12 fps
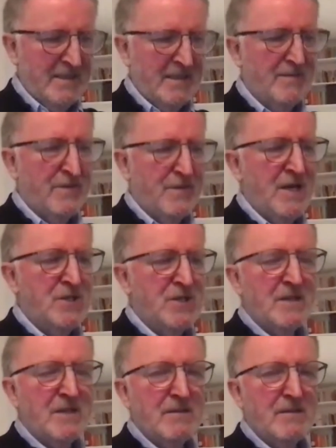fresh.
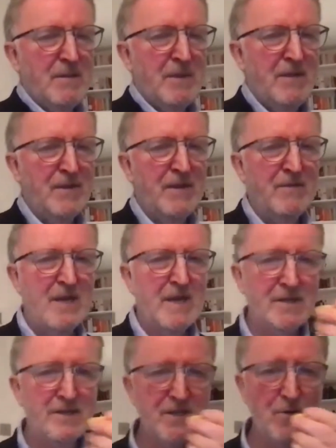Maybe even give it a
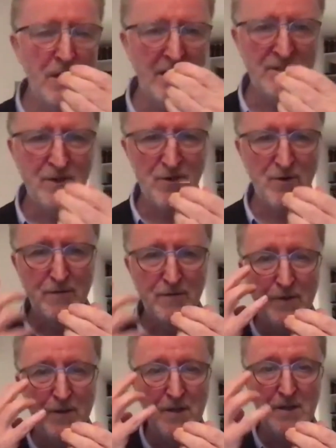little squeeze and you can feel
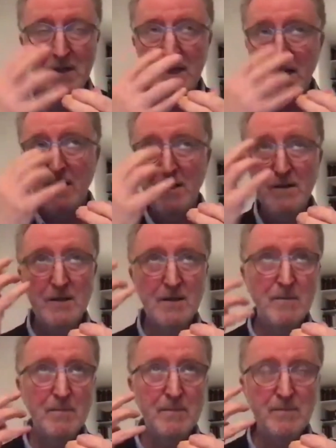the little
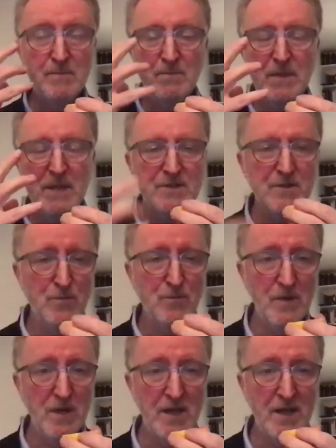bits of
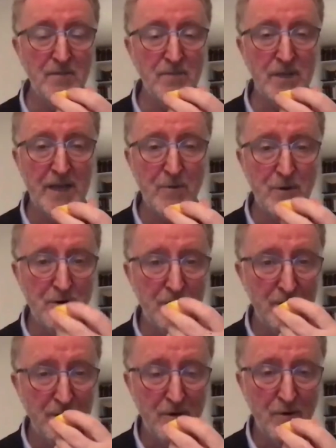liquid
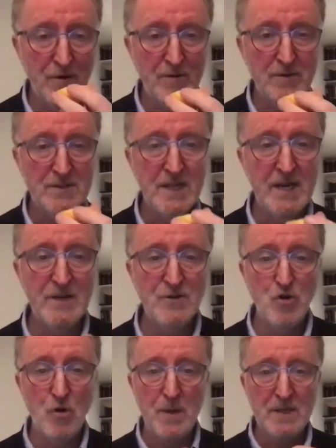on, or tiny
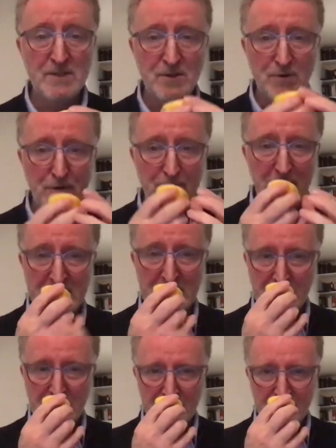droplets on your face.
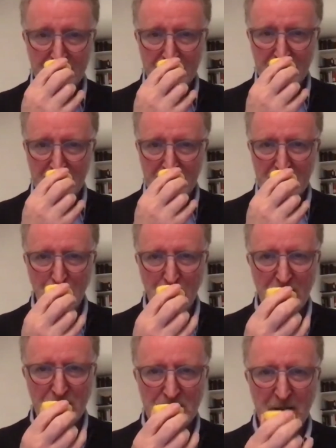So when
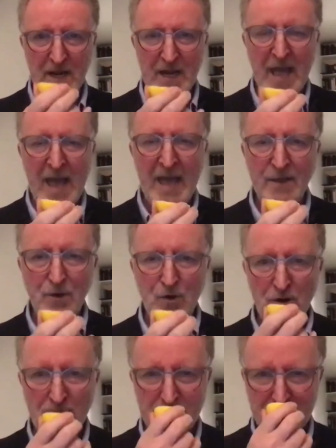you smell it, Anne,
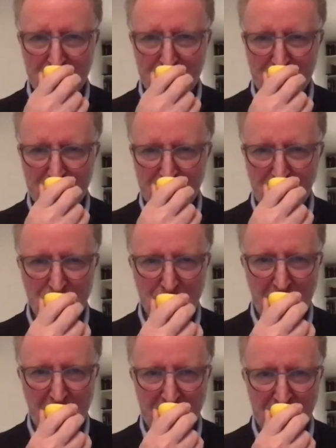you're
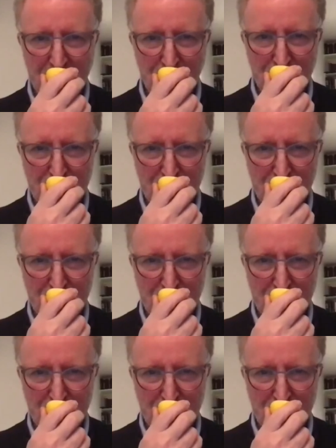smelling too.